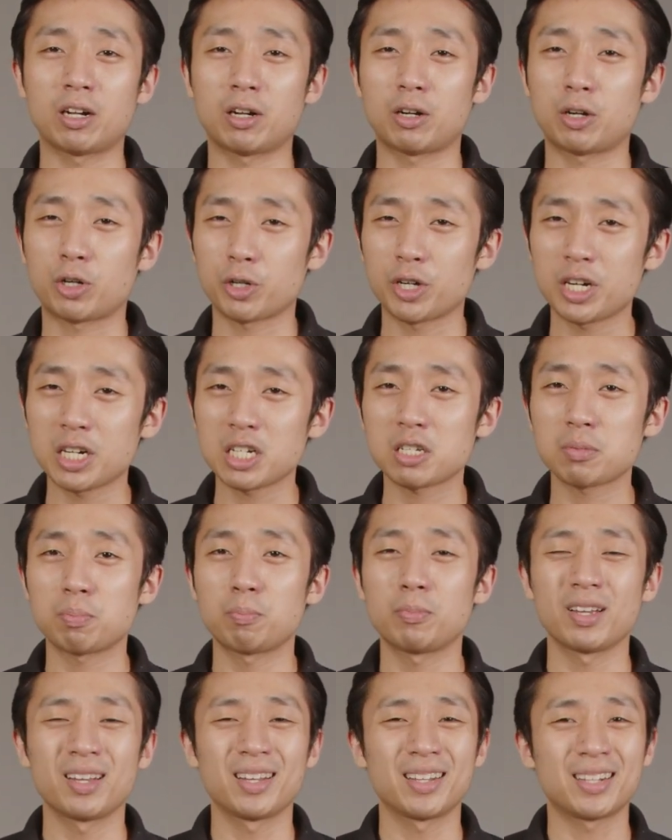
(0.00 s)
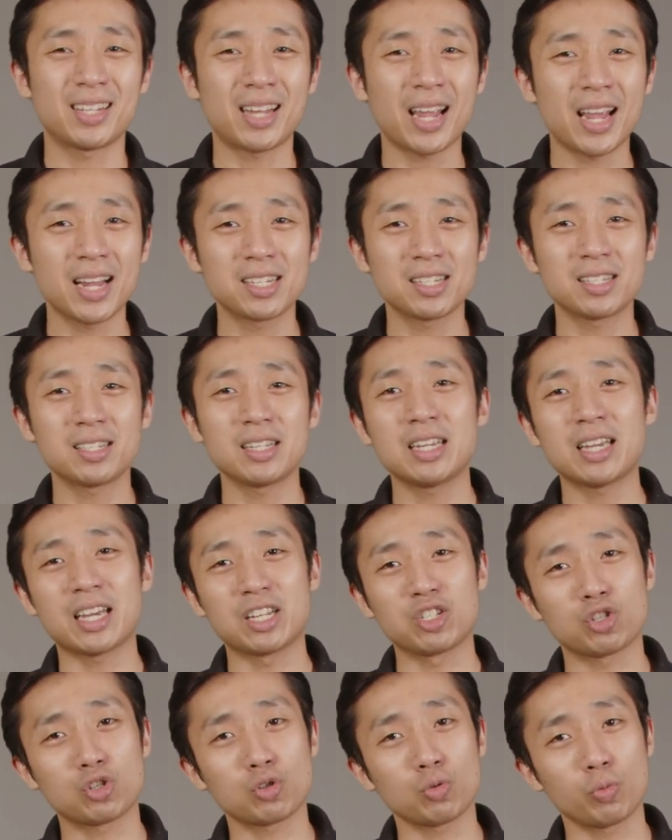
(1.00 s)
crisp, tasty,
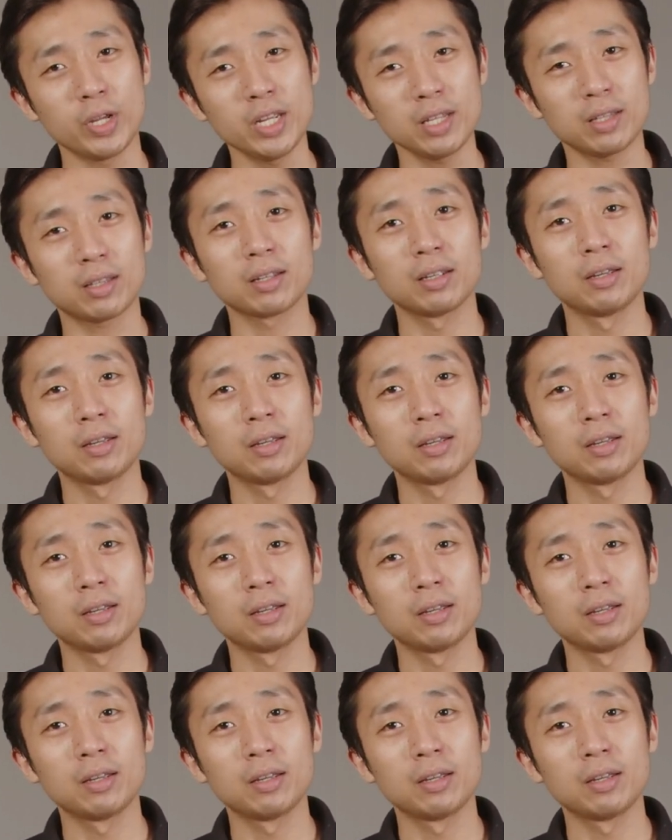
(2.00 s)
and sweet,